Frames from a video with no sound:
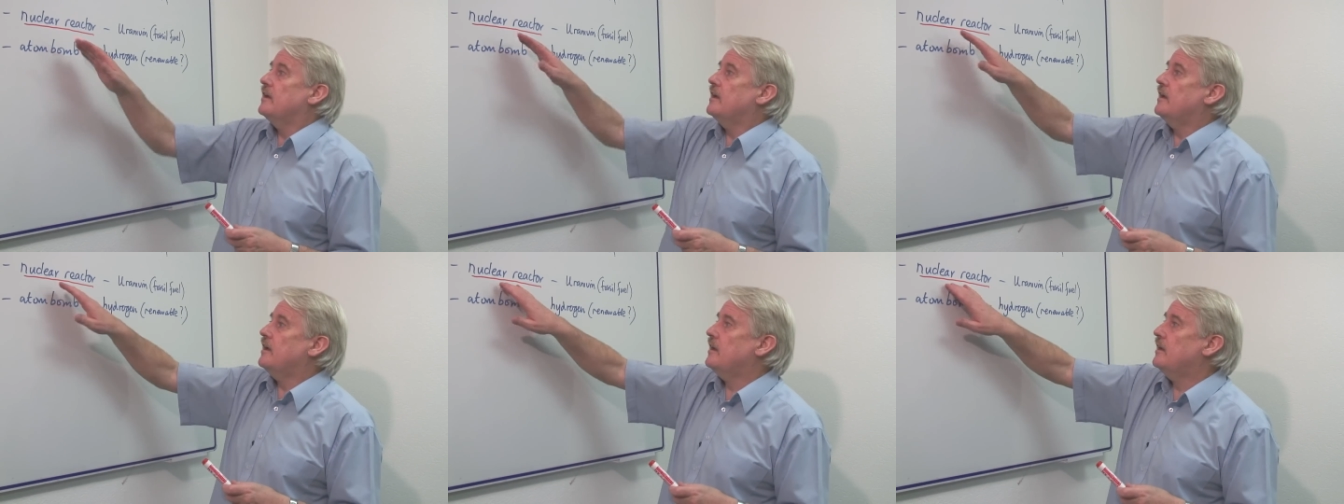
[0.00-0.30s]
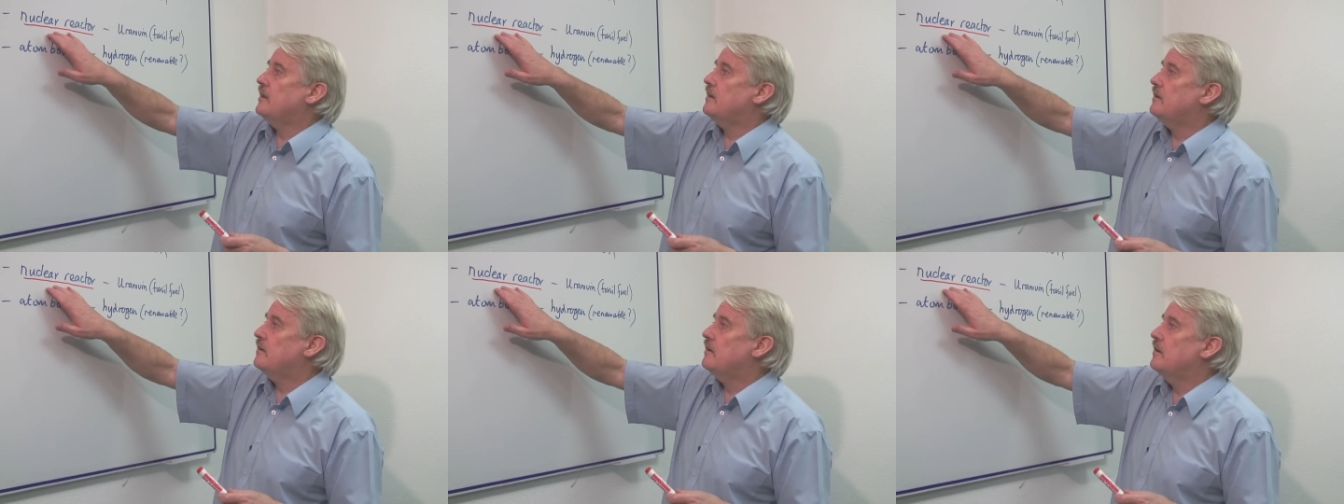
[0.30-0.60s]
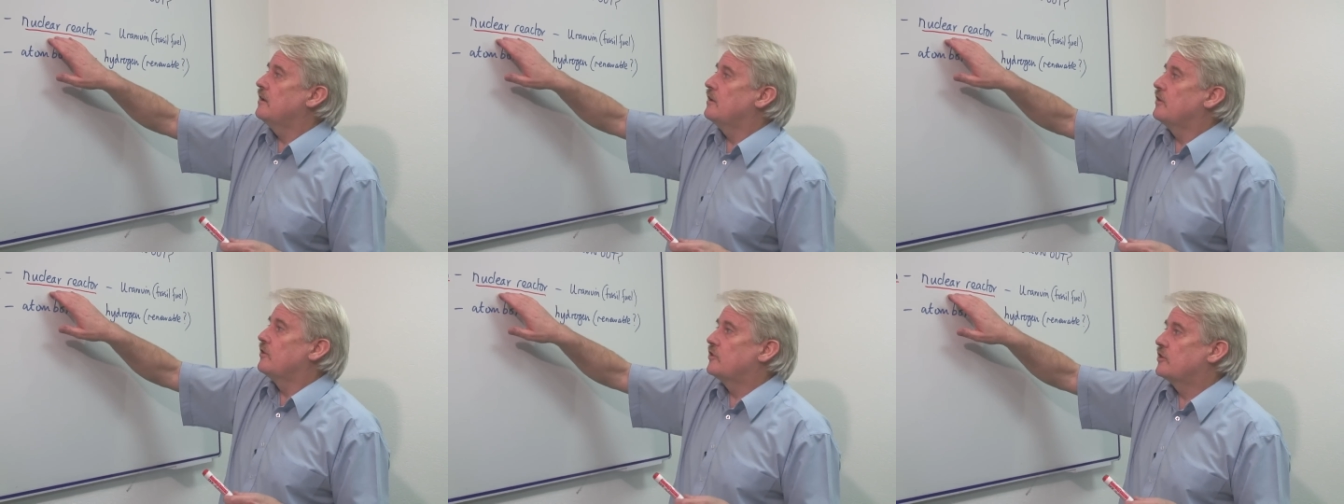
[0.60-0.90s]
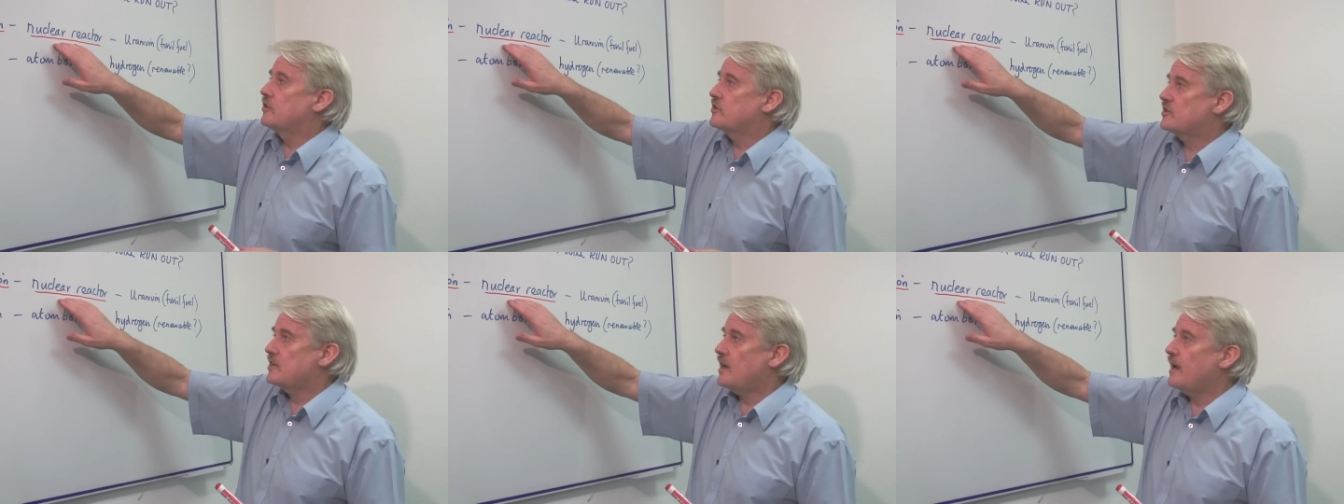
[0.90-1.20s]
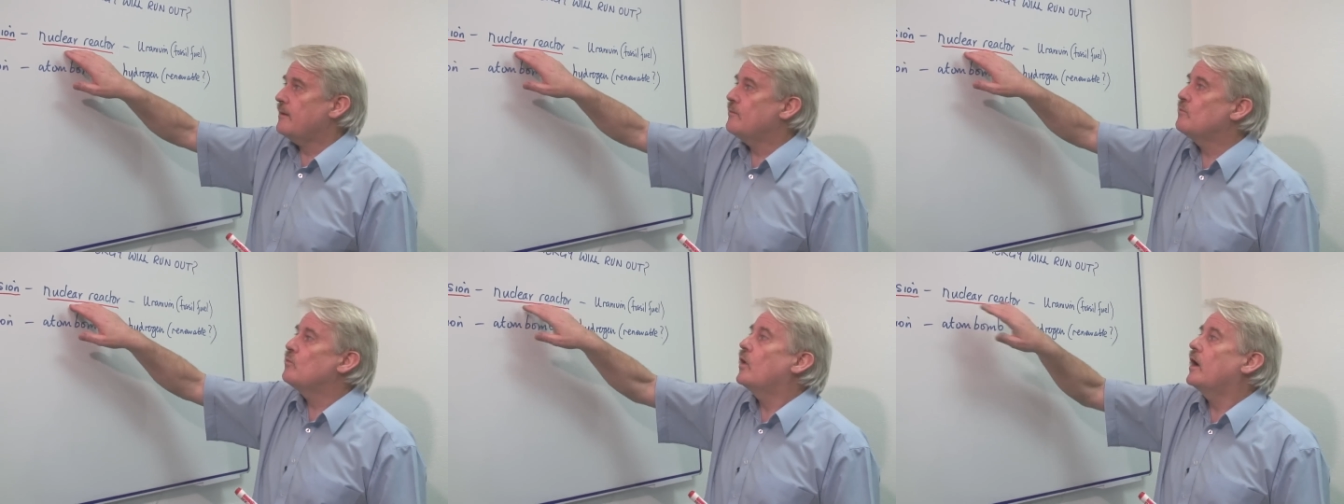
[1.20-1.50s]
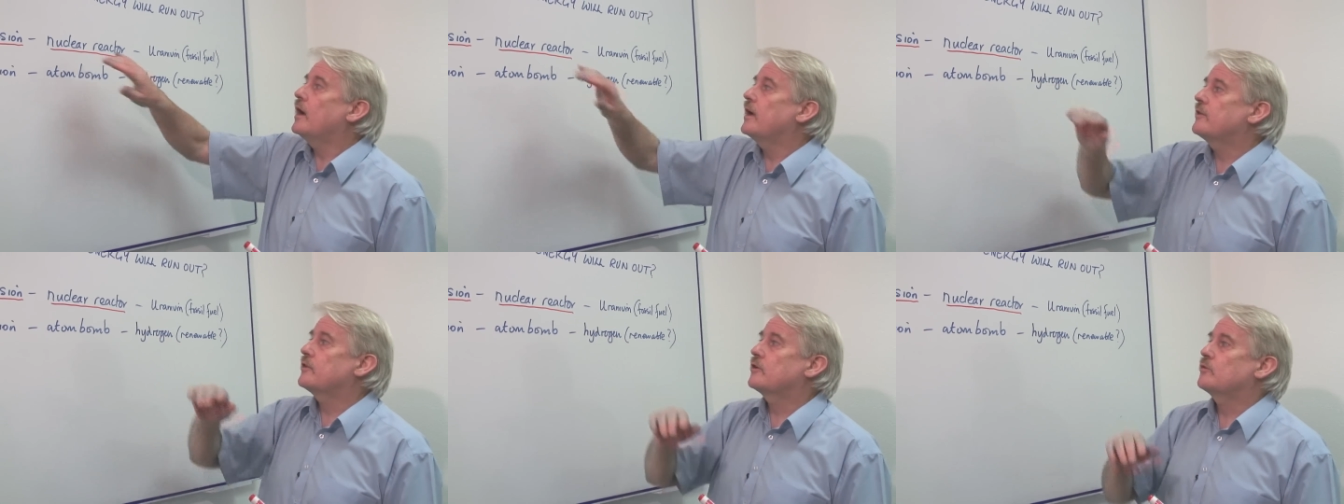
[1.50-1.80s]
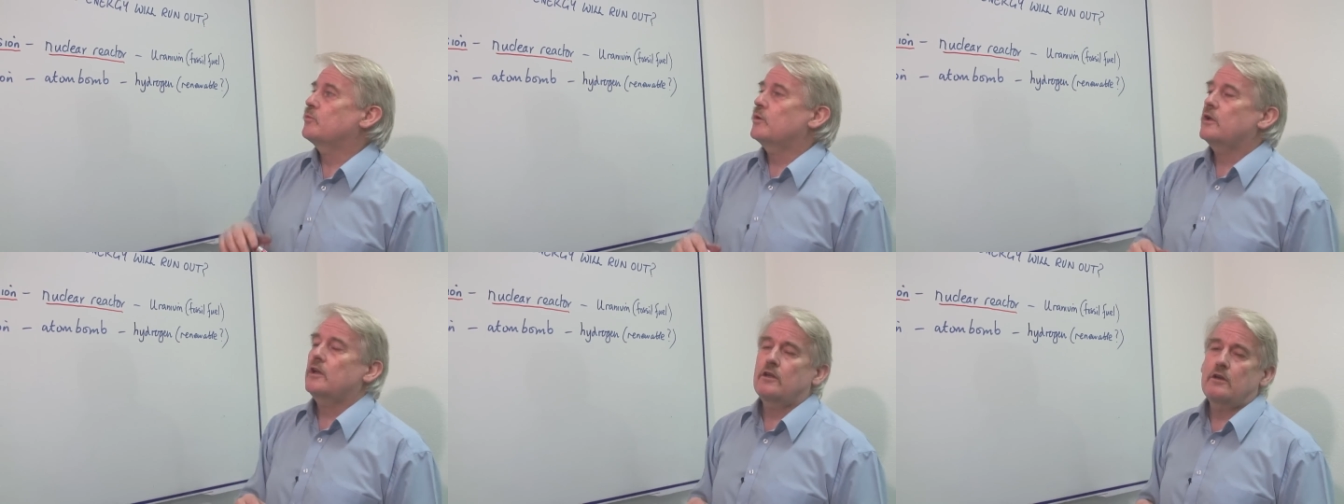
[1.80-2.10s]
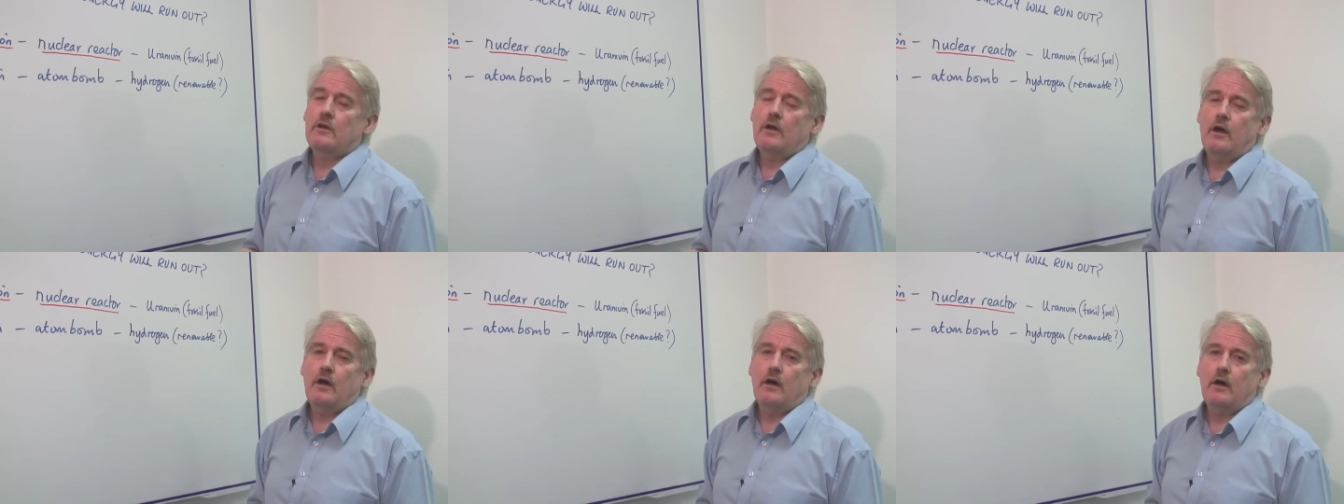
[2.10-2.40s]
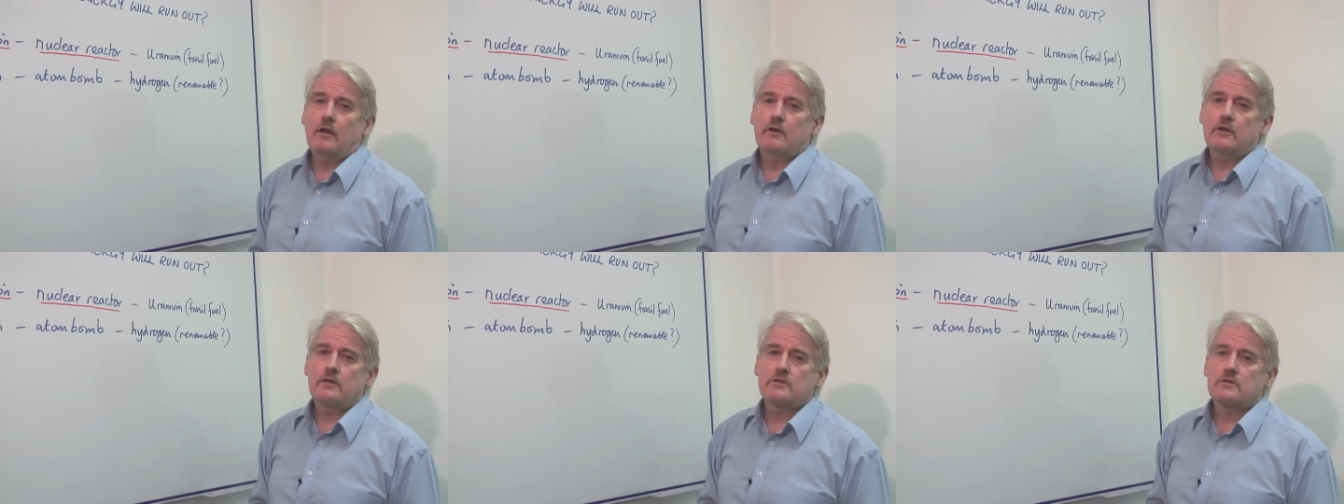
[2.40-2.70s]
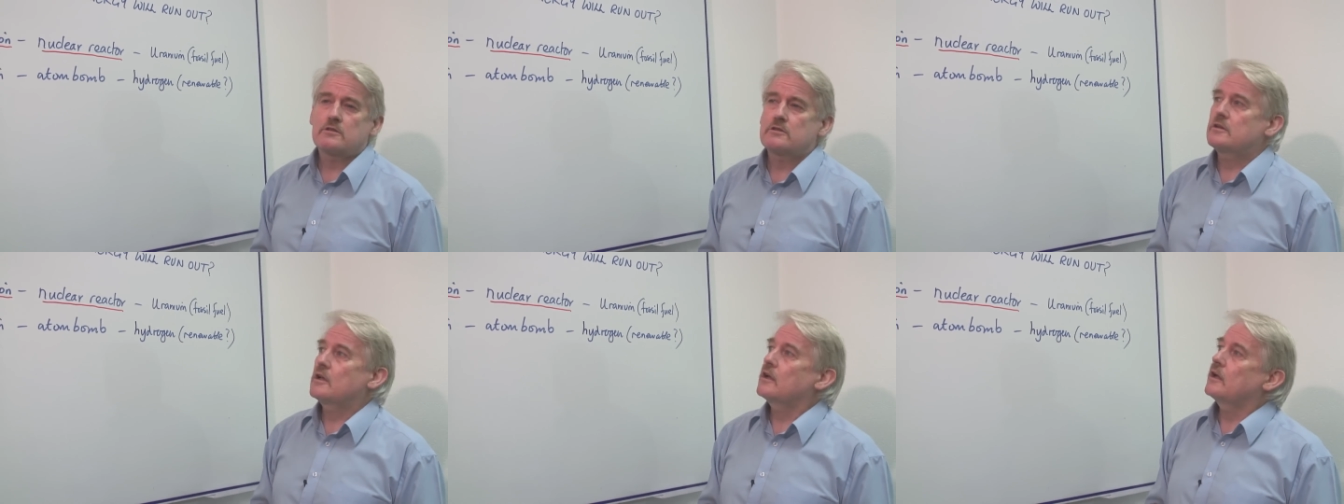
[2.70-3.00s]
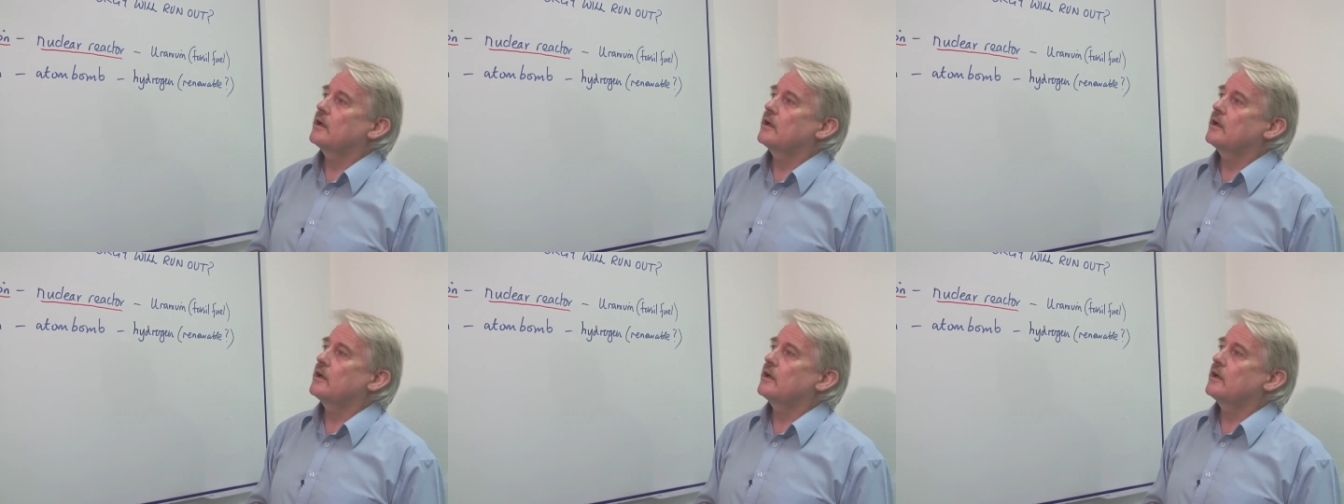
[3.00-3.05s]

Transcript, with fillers: in the same way that we can harness